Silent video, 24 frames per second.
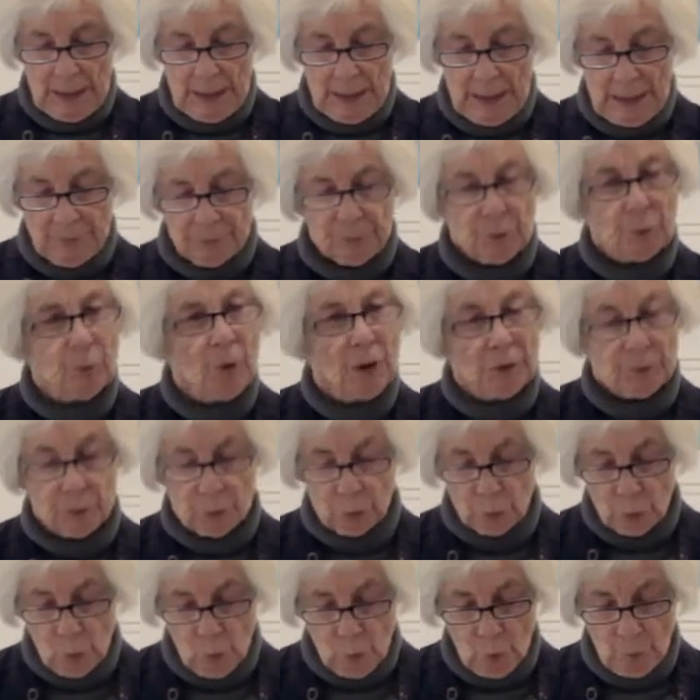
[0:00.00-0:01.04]
If you want a
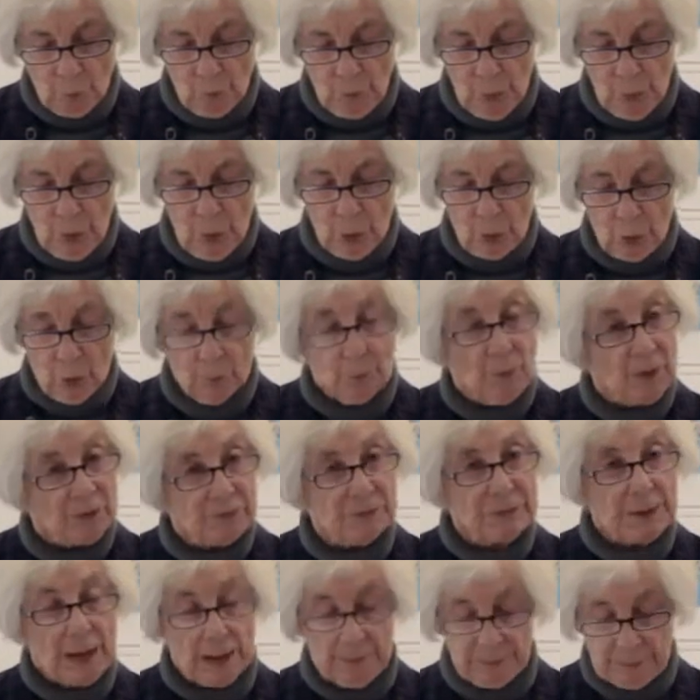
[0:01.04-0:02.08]
room, you must
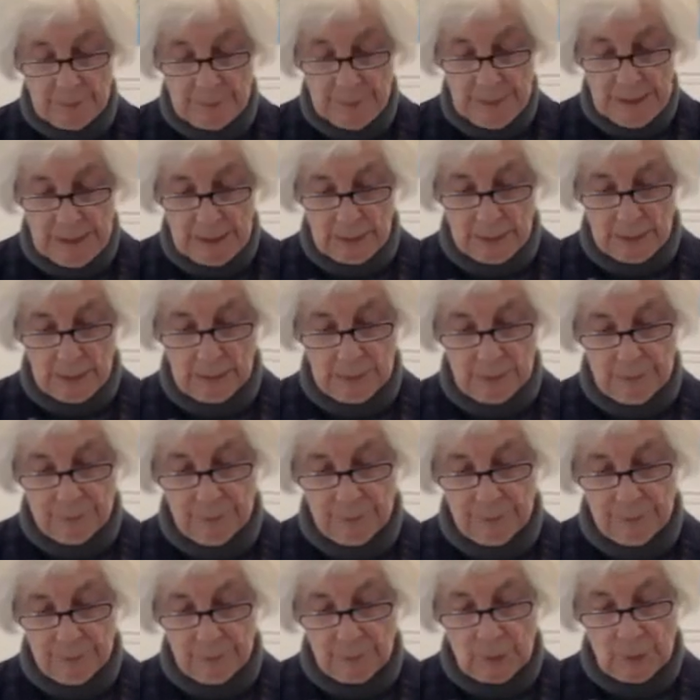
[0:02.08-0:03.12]
have the meal.
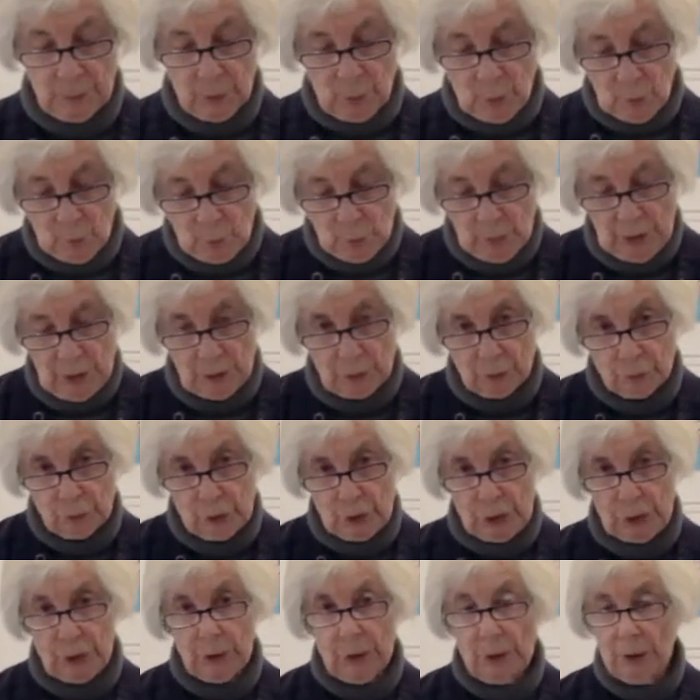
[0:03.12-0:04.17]
We
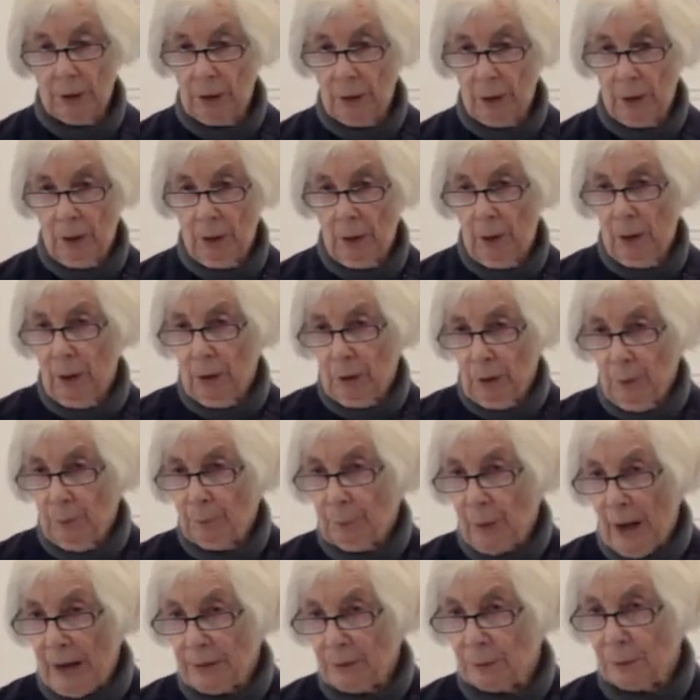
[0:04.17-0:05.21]
agreed. The
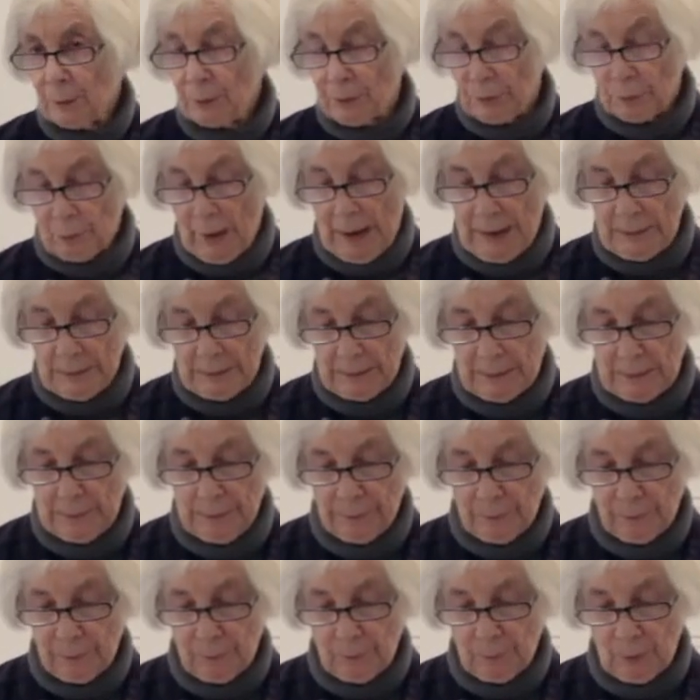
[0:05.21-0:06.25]
price was right.
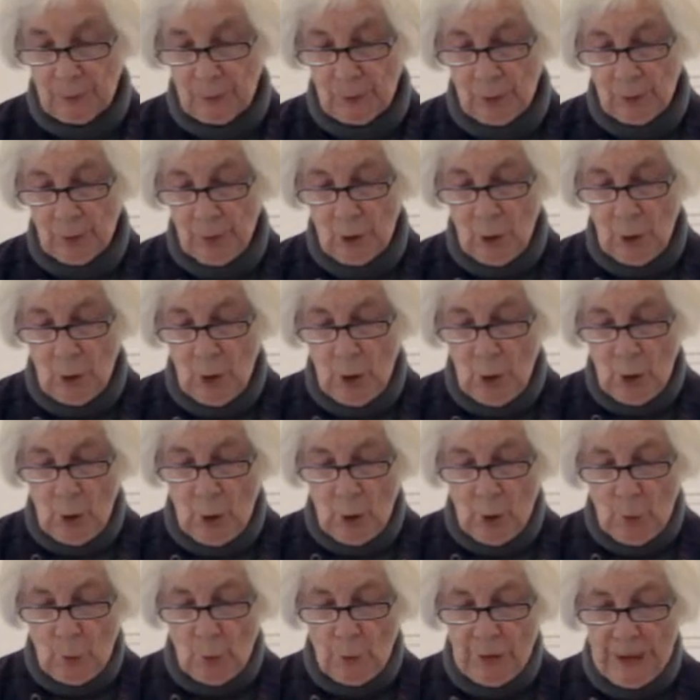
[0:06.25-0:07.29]

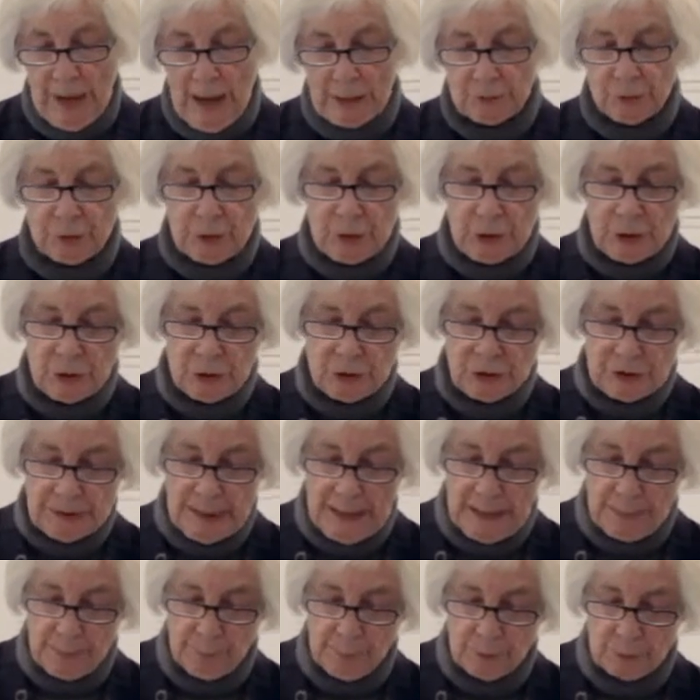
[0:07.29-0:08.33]
We had seen
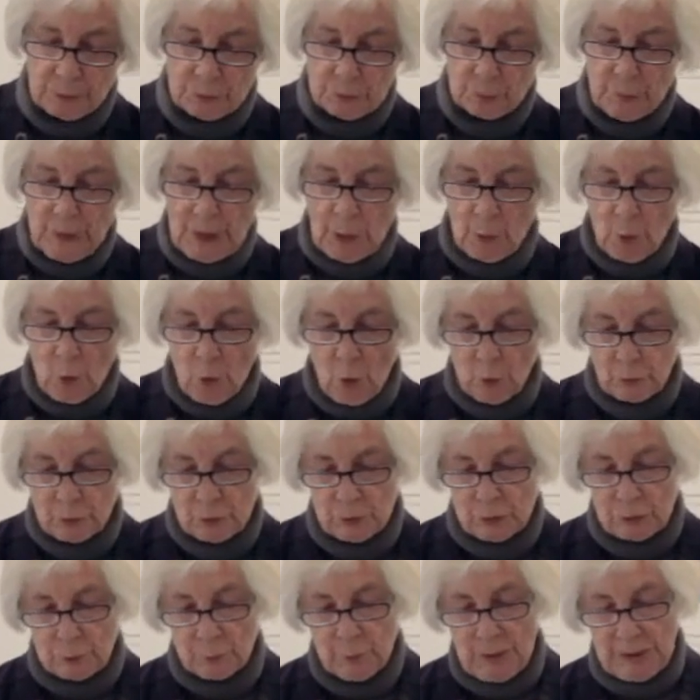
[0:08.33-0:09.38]
stables where
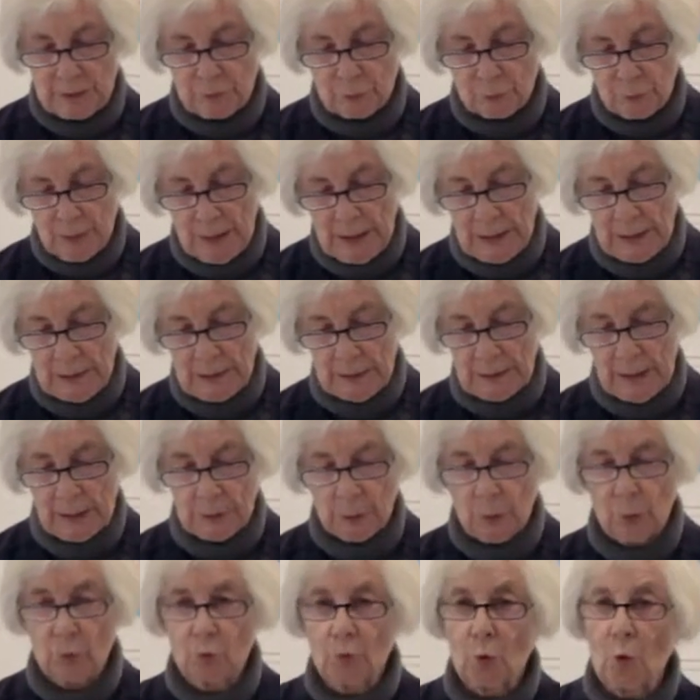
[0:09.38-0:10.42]
horses were trained and
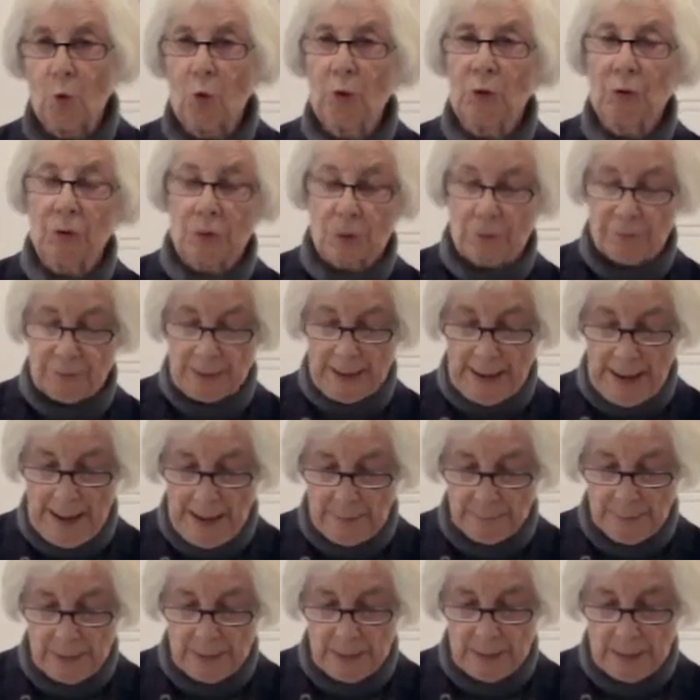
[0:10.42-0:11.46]
the ruins of the
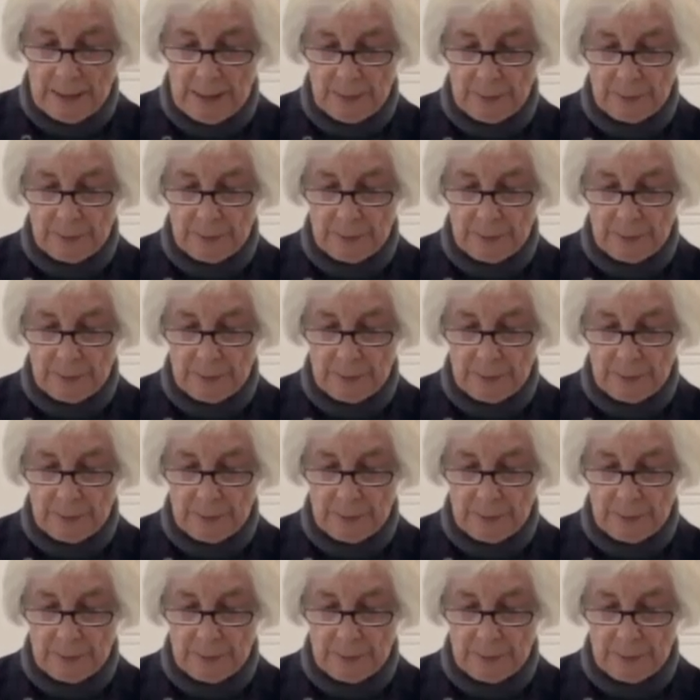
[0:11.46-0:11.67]
abbey.